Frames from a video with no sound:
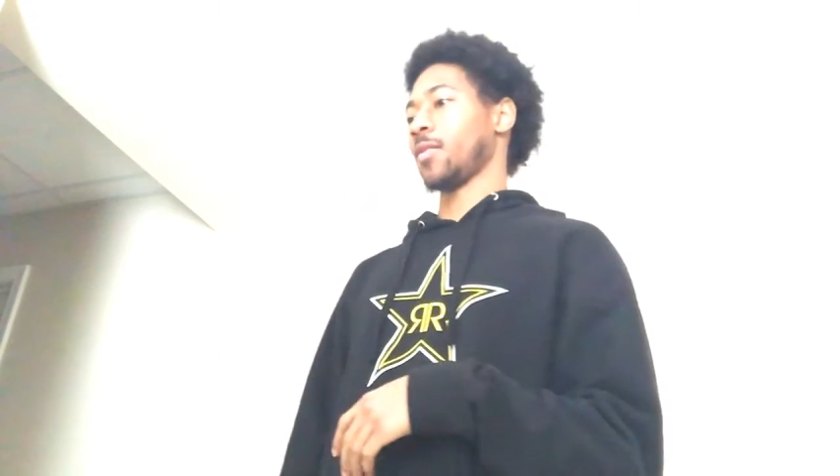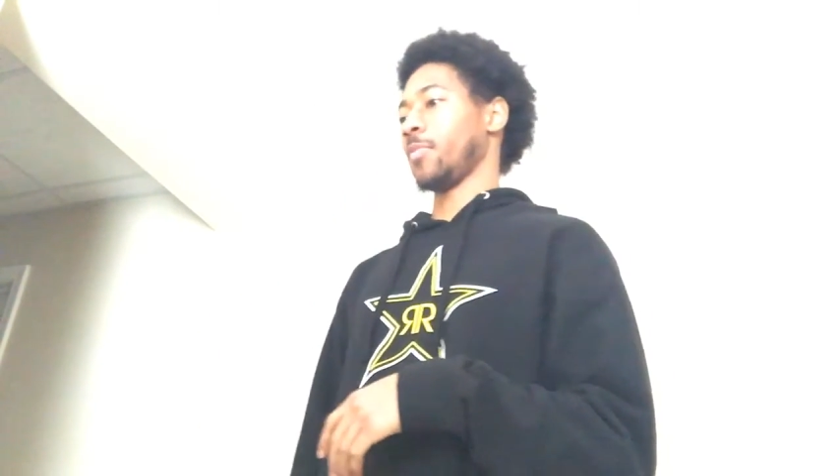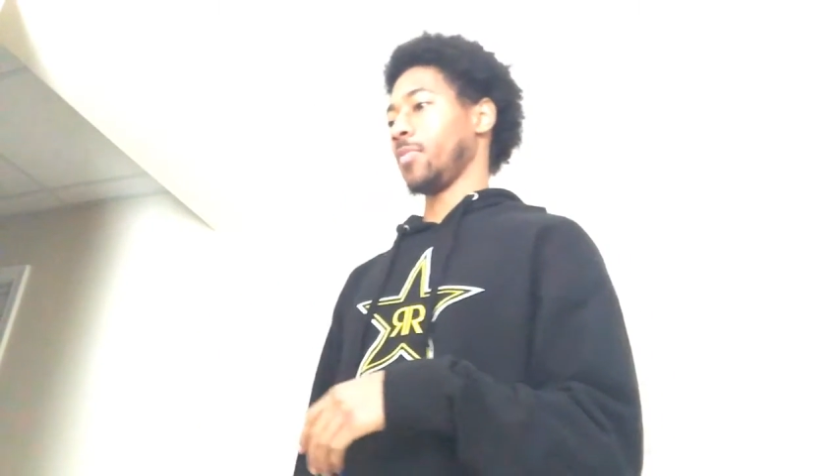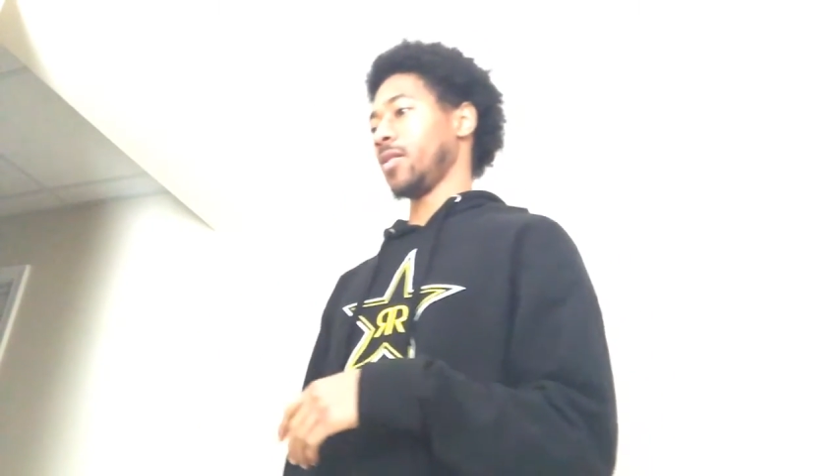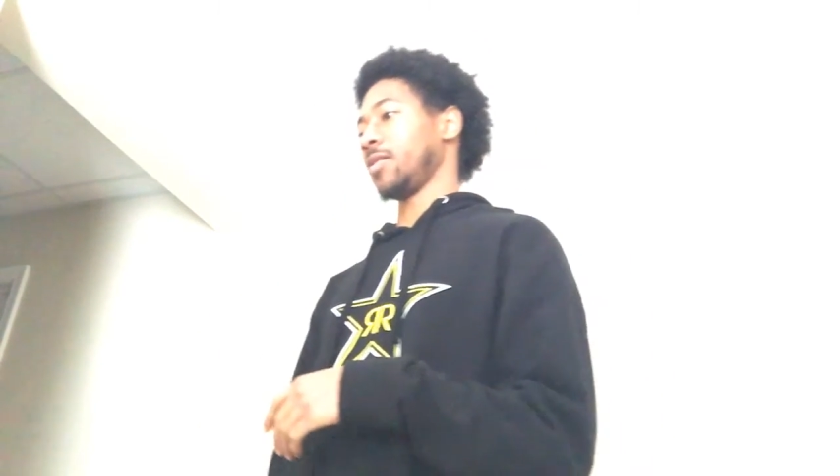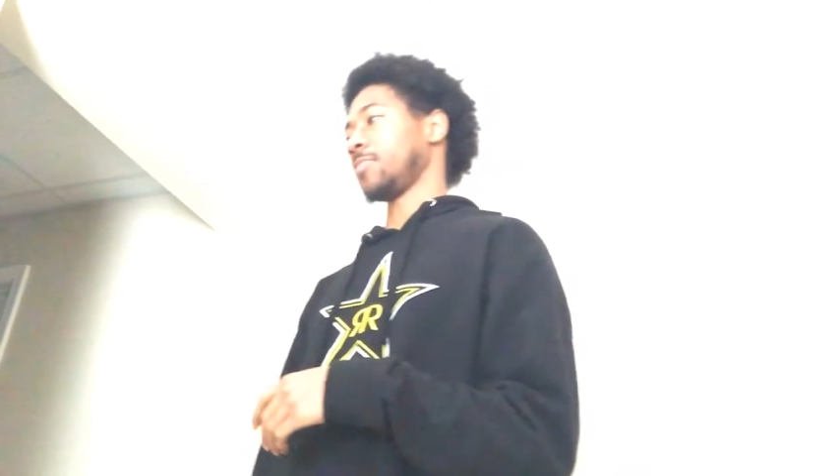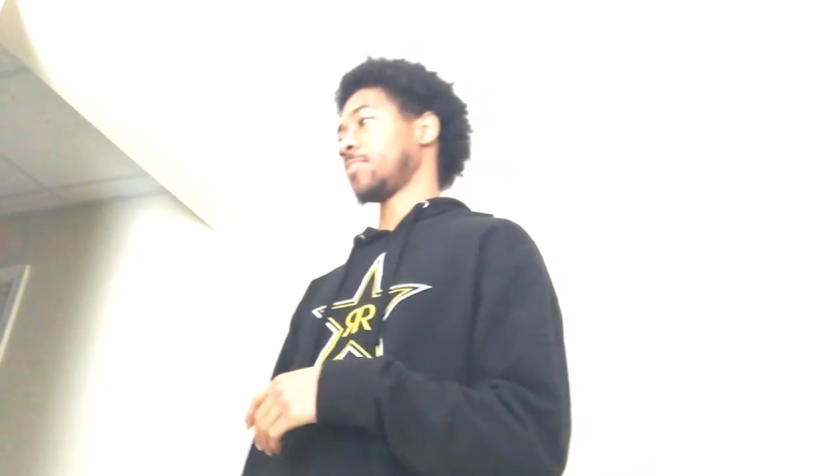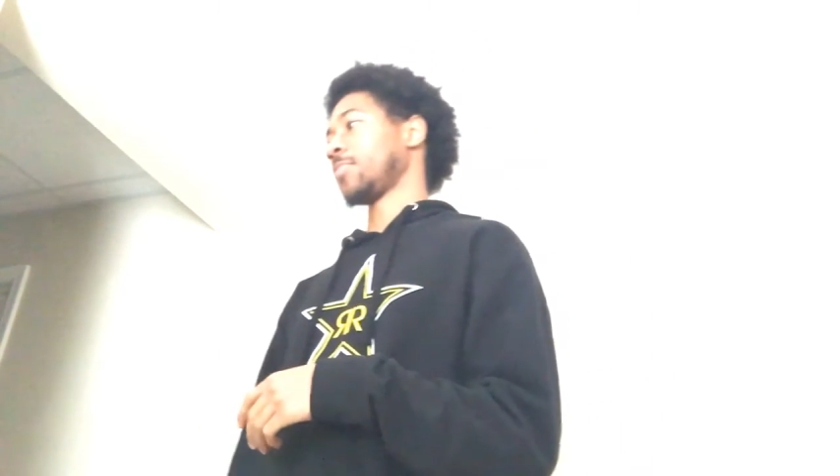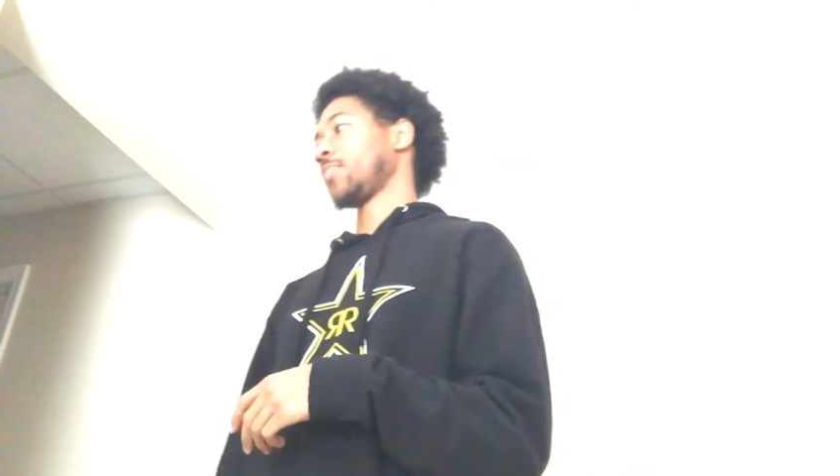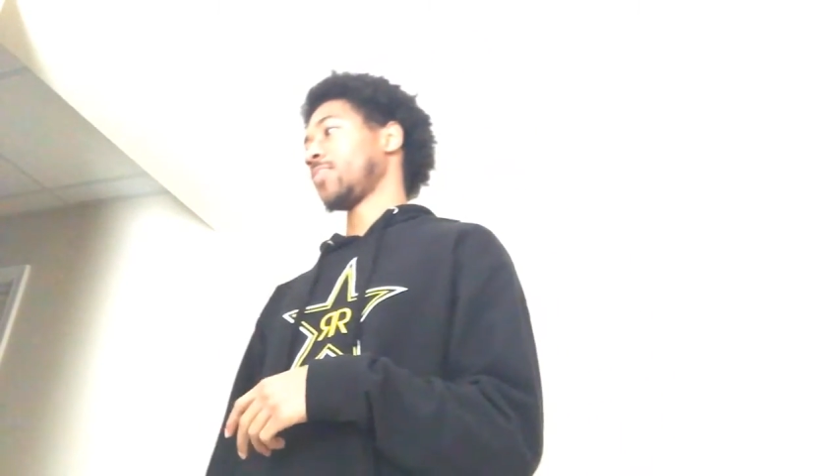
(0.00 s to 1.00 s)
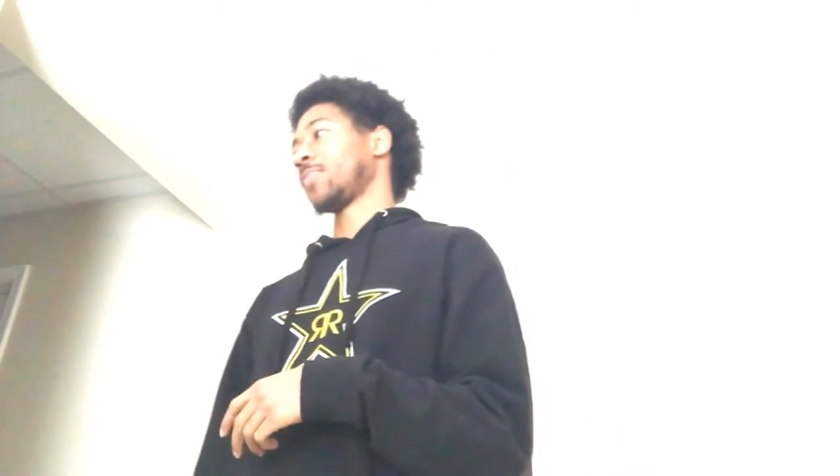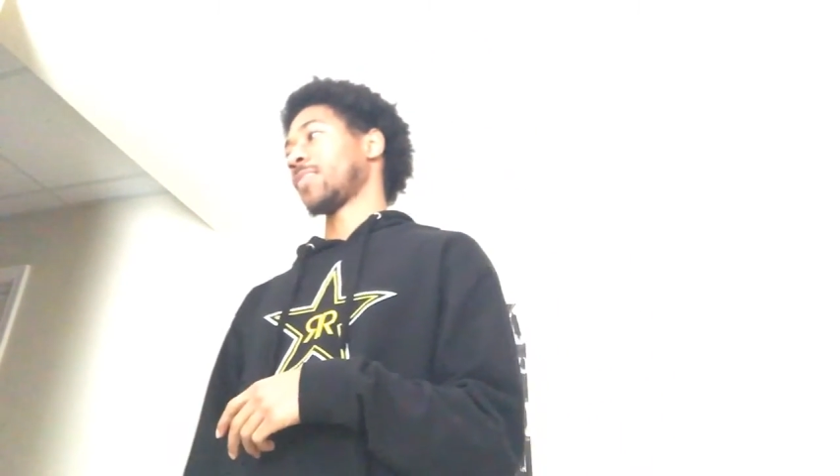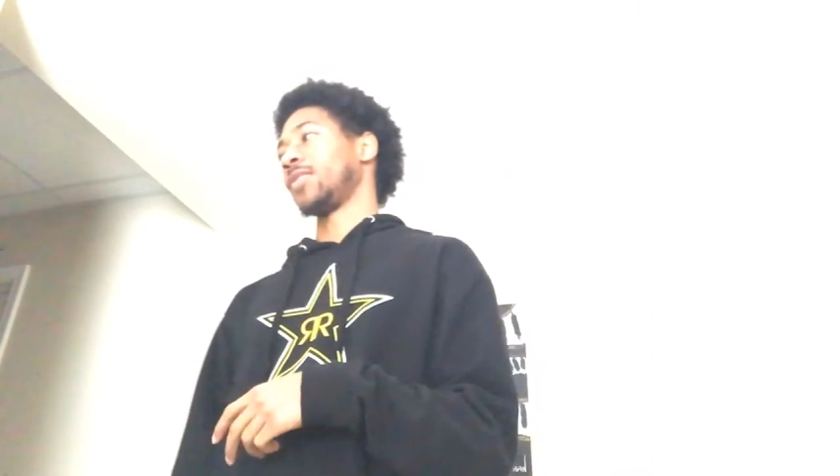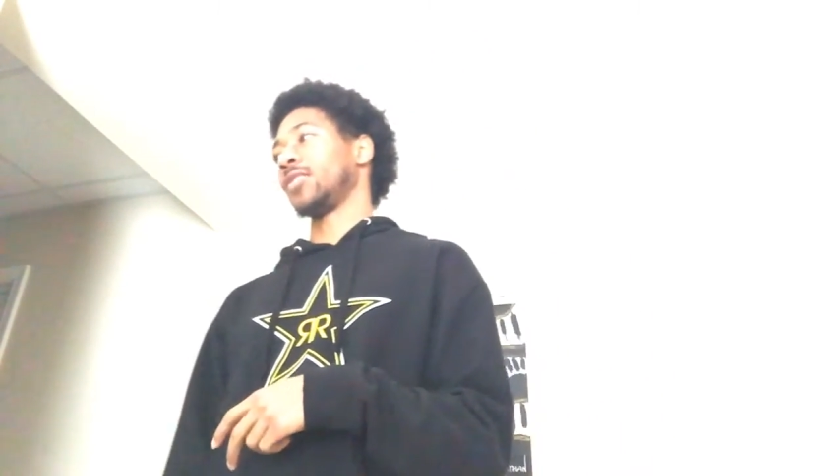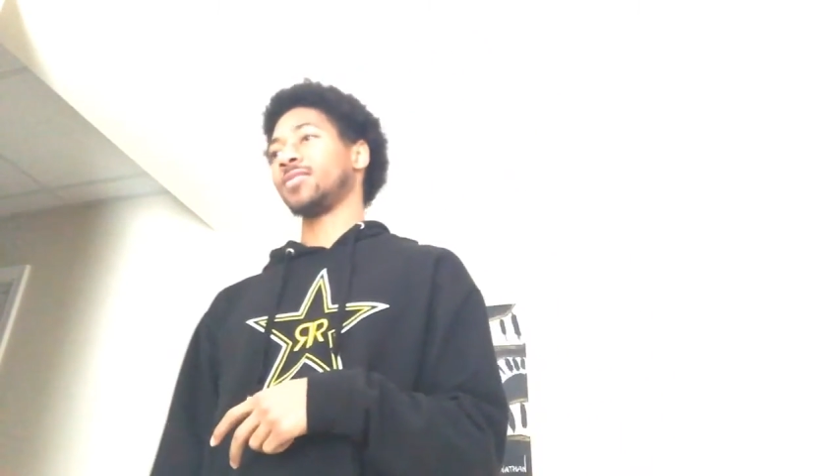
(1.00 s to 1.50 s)
but
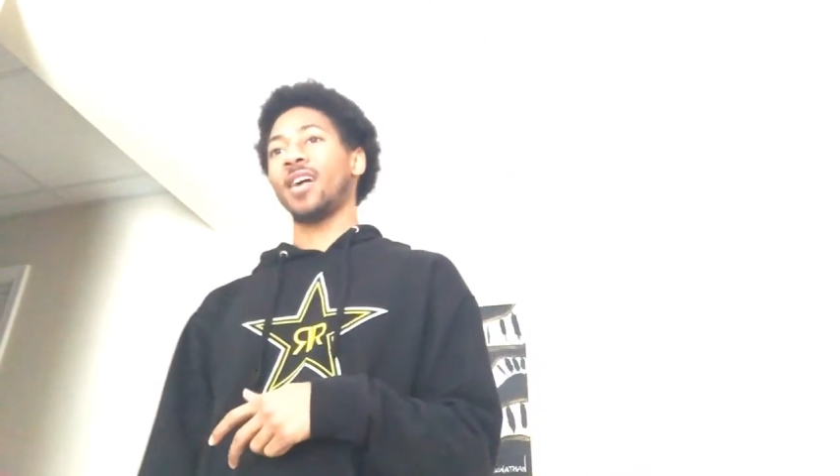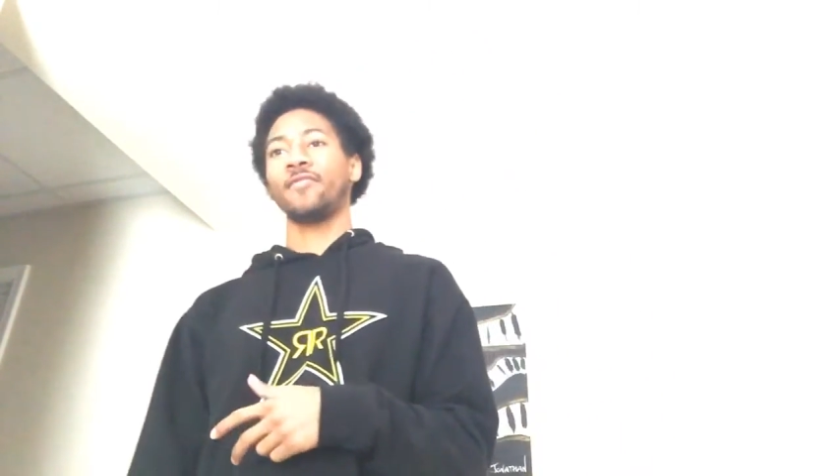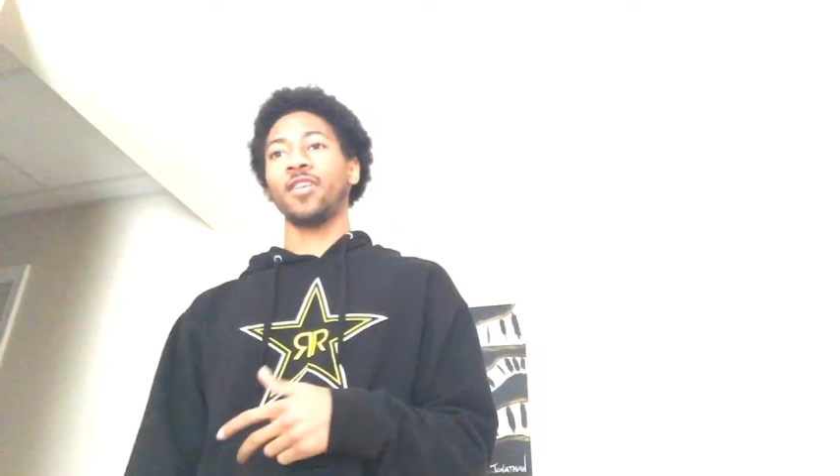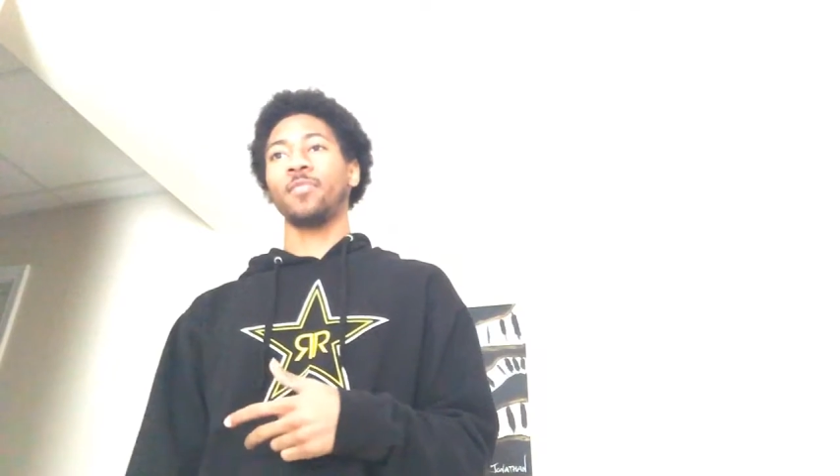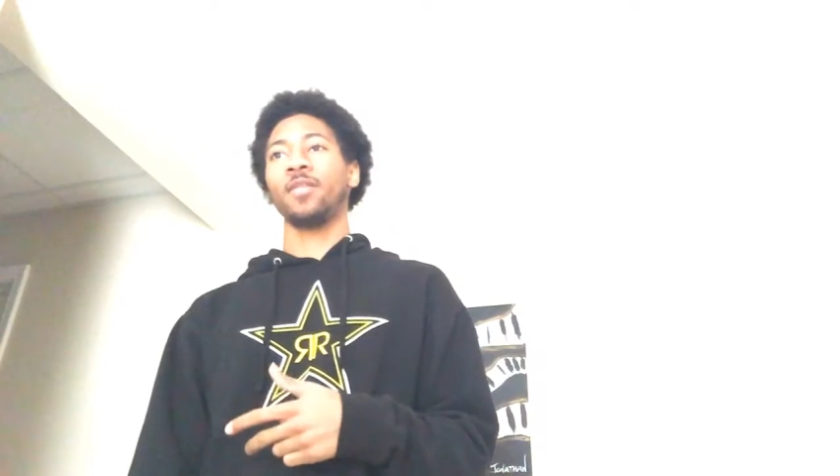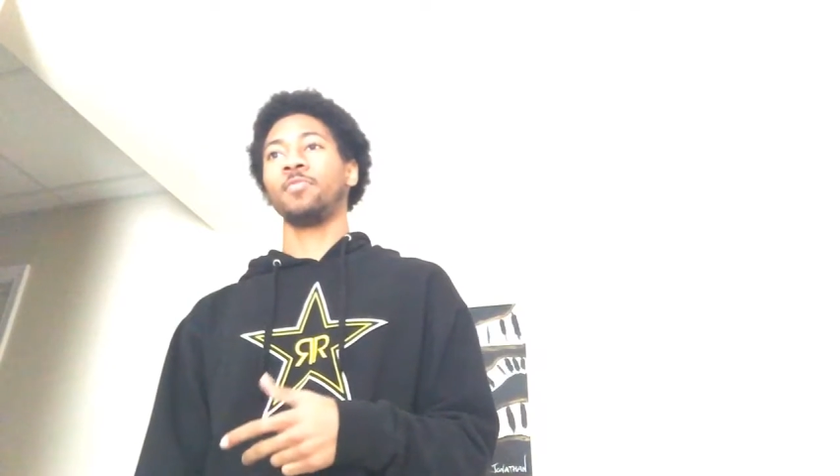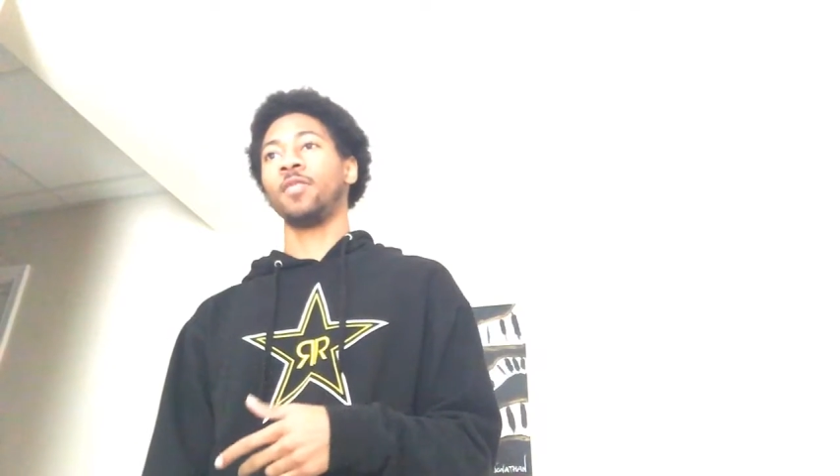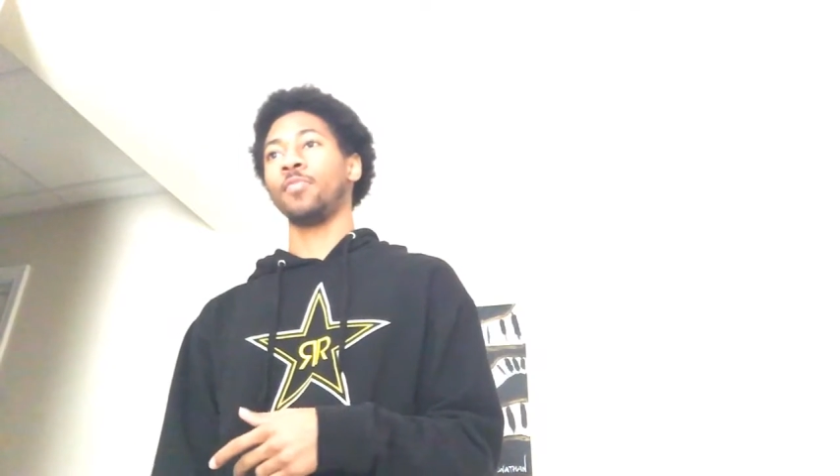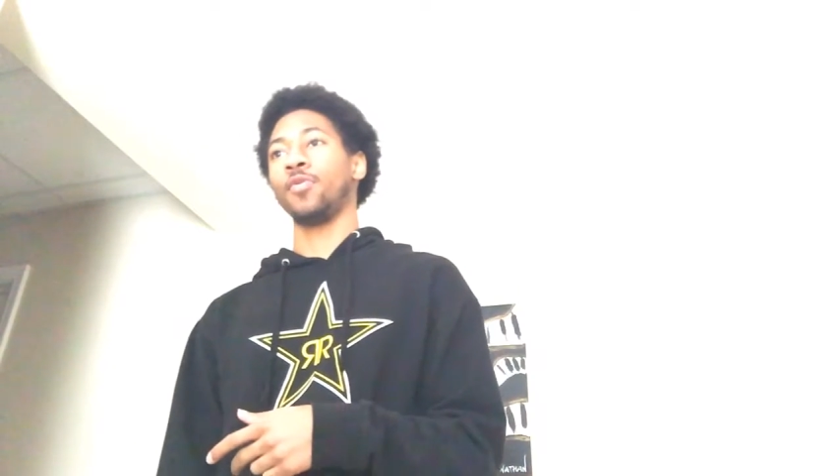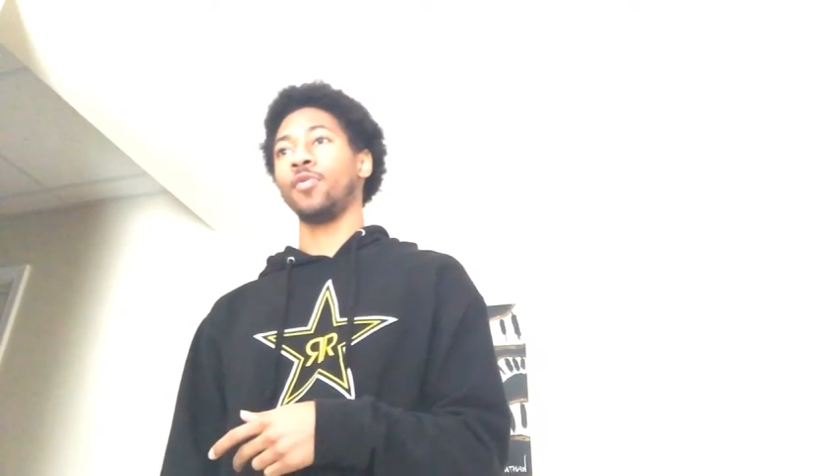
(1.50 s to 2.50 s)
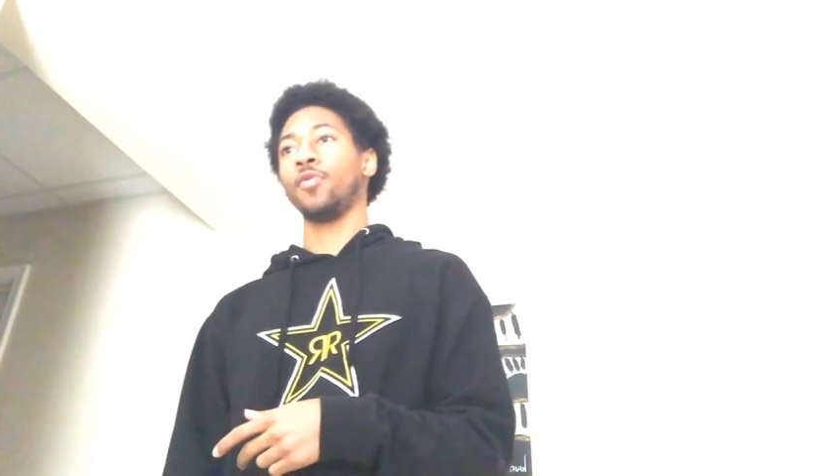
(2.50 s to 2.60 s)
there's not very many people